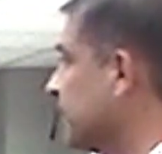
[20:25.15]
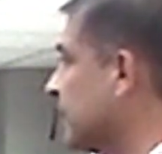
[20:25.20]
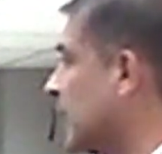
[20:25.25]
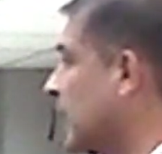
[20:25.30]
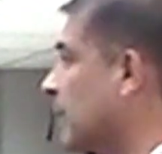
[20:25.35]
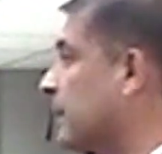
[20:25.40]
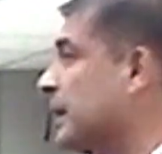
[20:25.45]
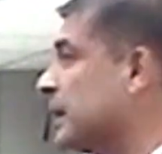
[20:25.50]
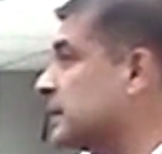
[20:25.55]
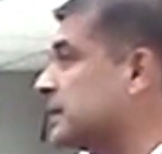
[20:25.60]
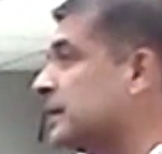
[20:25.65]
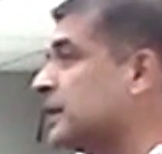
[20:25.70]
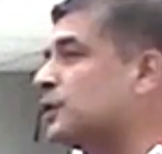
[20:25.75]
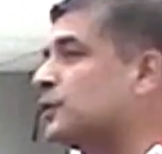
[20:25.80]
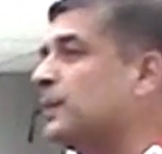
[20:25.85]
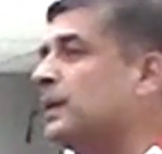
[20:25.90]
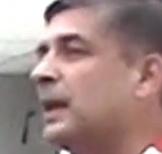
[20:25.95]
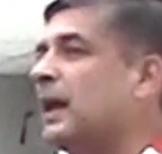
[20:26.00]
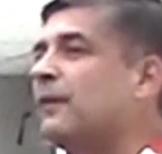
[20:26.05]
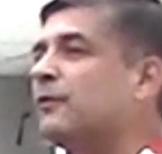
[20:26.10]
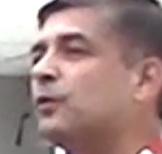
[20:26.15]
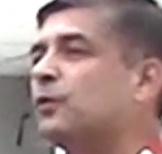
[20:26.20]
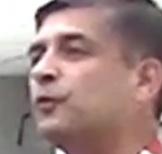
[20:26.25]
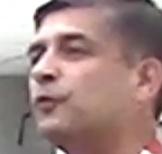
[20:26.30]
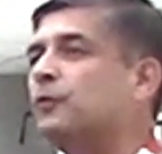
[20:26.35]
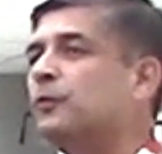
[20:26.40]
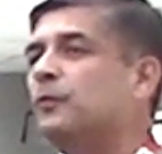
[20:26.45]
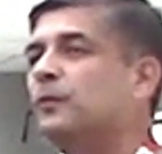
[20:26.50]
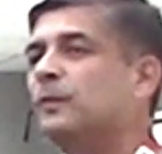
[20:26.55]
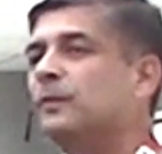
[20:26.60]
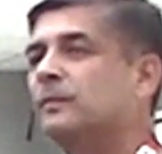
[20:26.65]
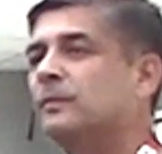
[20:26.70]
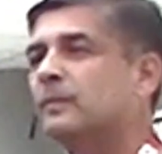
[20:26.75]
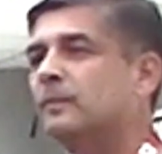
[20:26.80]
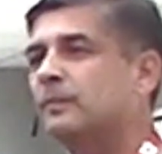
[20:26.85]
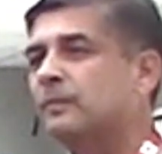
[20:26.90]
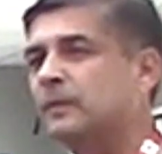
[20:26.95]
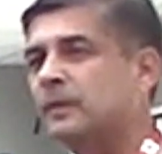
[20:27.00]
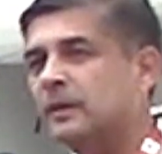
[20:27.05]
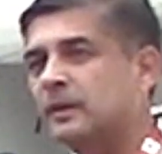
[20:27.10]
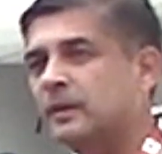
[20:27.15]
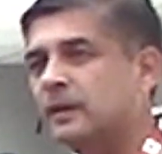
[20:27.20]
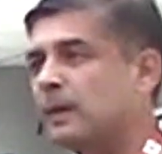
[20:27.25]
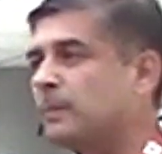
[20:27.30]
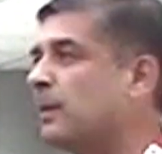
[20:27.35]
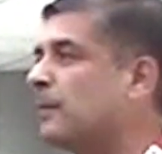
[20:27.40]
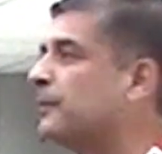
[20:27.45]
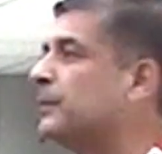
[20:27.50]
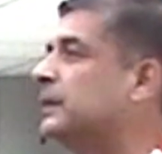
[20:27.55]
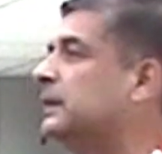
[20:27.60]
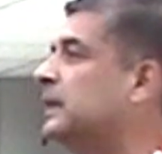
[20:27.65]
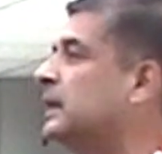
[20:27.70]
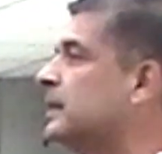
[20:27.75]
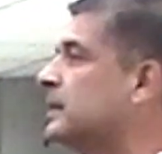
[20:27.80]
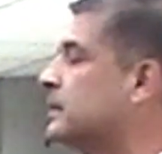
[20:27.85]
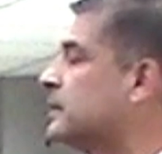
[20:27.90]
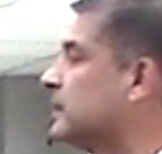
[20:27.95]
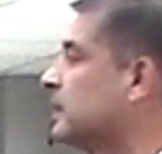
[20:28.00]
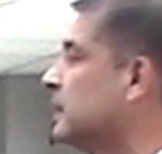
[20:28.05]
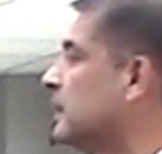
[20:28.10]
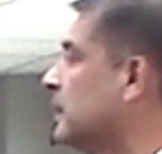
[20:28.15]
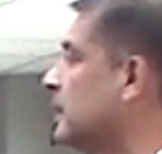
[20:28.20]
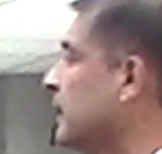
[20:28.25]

Amongst us, we'll have to come up with these,